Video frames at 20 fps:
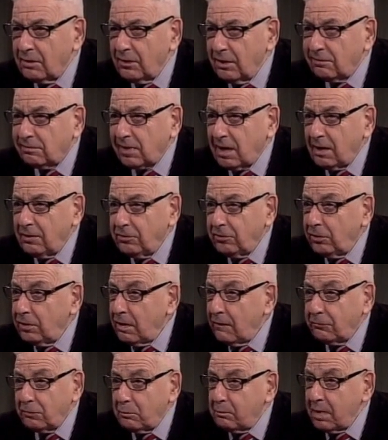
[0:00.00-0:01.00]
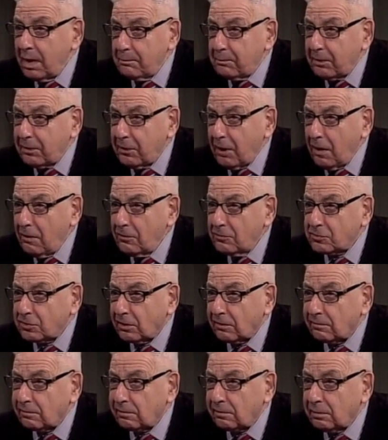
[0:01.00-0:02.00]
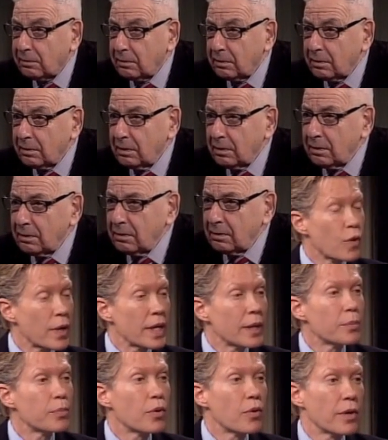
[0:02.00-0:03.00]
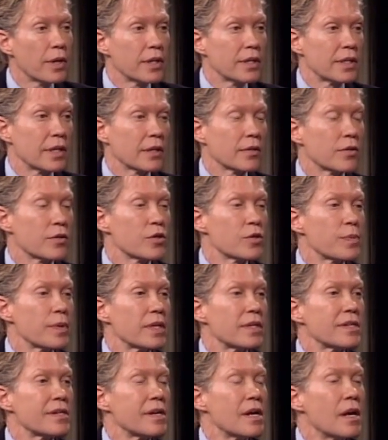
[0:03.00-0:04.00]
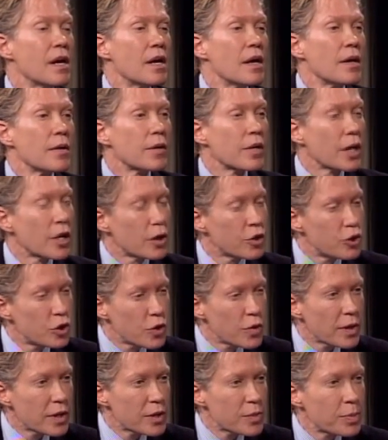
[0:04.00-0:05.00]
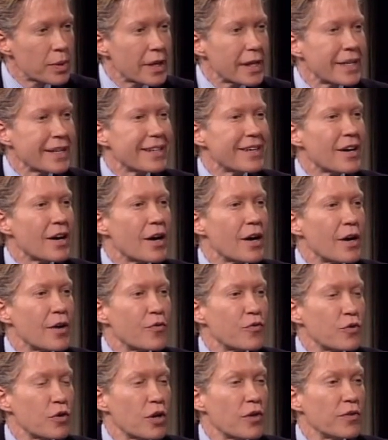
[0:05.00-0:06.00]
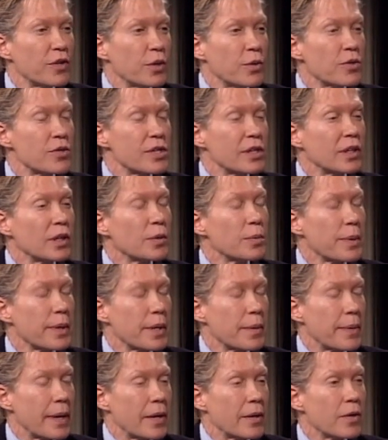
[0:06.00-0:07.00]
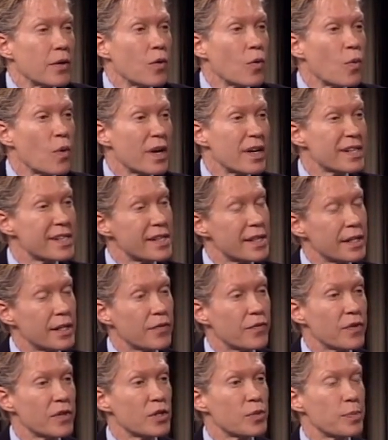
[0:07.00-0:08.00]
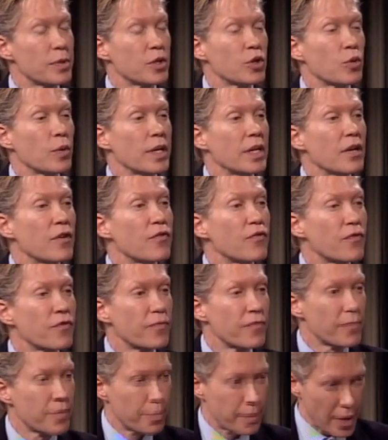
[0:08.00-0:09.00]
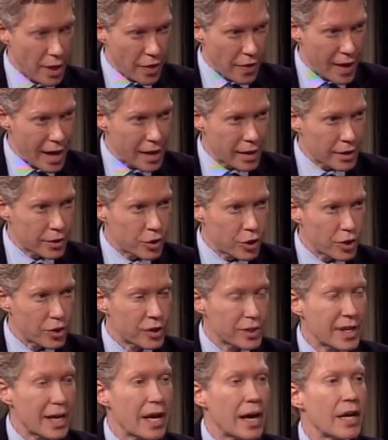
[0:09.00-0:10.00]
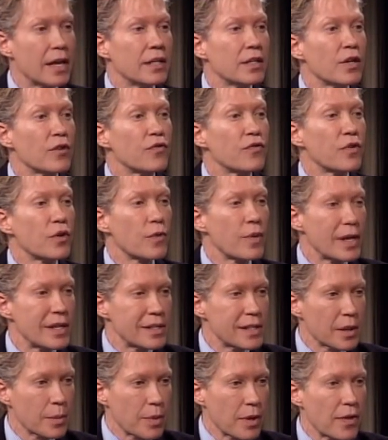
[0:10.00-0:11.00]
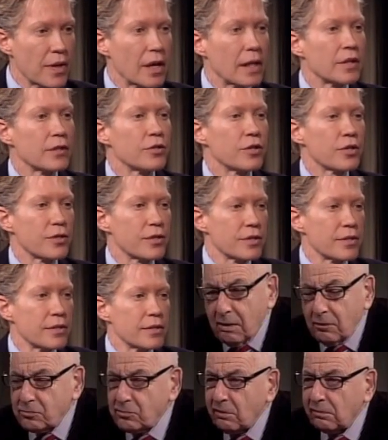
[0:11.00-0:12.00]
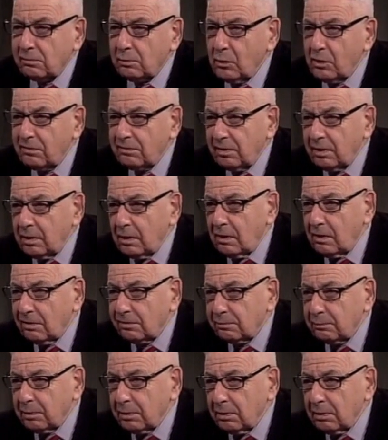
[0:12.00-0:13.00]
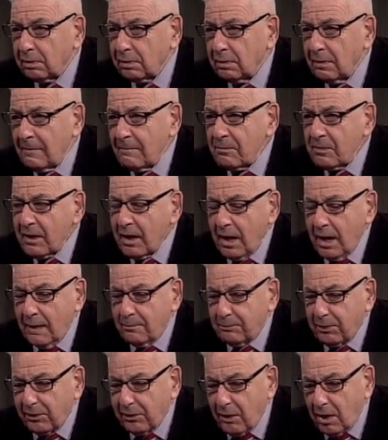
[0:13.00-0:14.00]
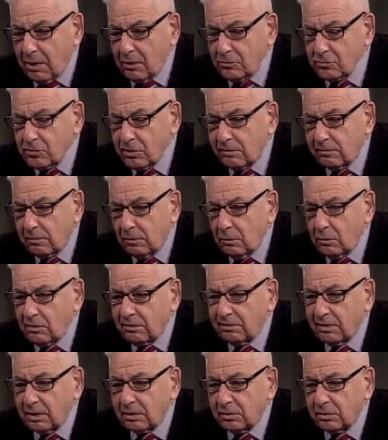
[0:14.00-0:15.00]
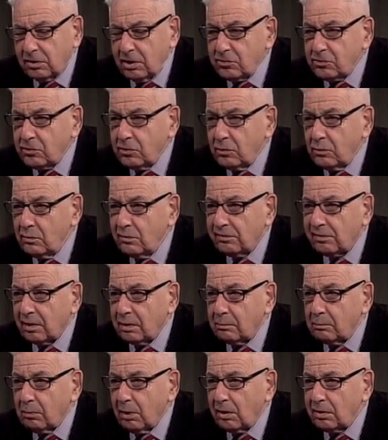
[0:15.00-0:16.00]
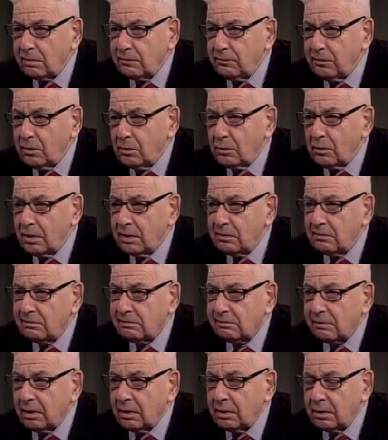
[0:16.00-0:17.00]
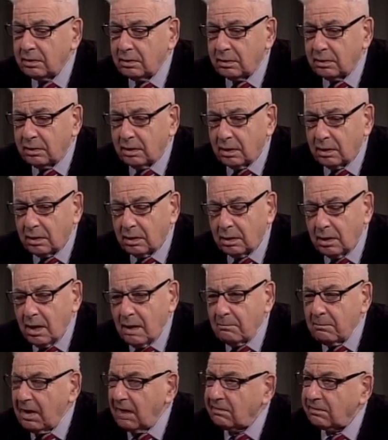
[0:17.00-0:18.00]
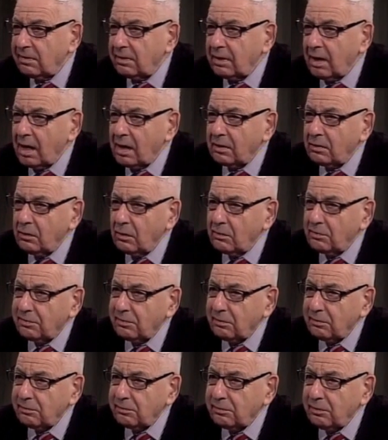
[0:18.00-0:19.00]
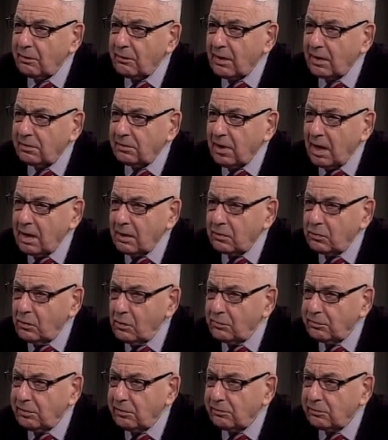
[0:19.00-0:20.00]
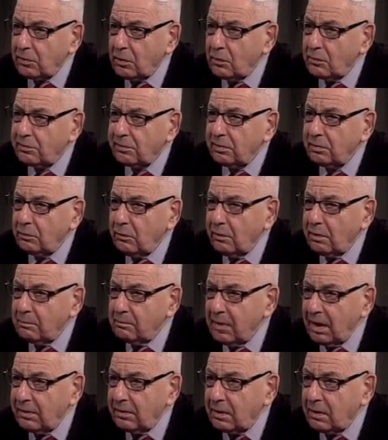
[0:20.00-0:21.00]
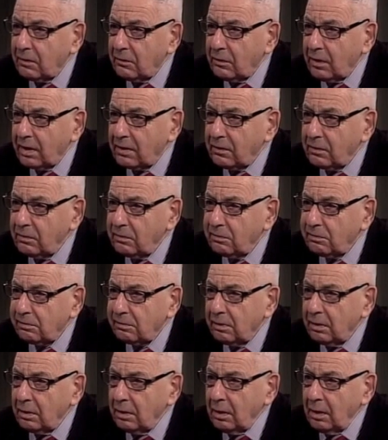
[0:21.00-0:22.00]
in this country you have to be a pathologist and that's a great point dr spitz could you explain uh, for our viewers a little bit about what is the difference between a pathologist and a forensic pathologist? A pathologist works in a hospital. A pathologist looks at tissues and body fluids and uh, makes a diagnosis. That diagnosis goes into the medical records